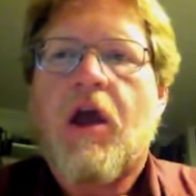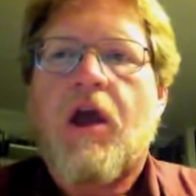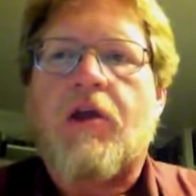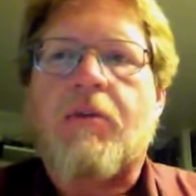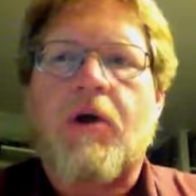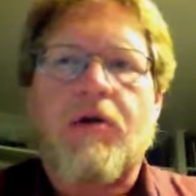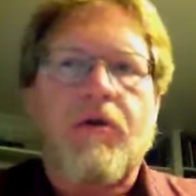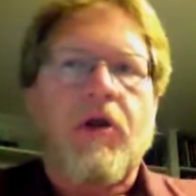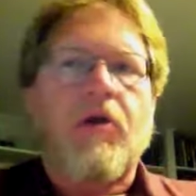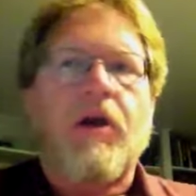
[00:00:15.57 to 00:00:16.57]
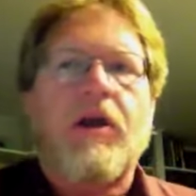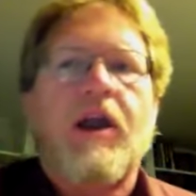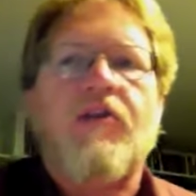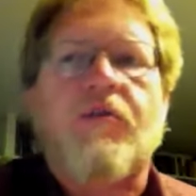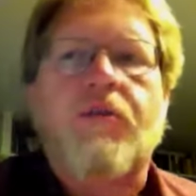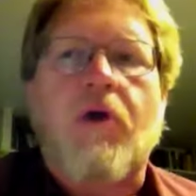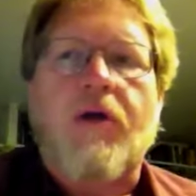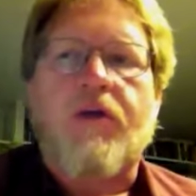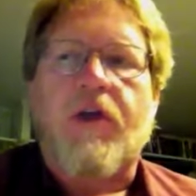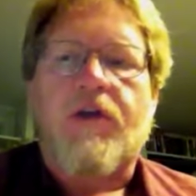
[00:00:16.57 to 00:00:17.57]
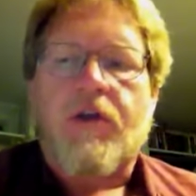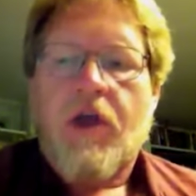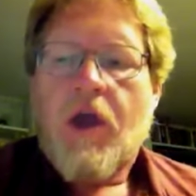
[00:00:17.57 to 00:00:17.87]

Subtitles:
as part of our accreditation process.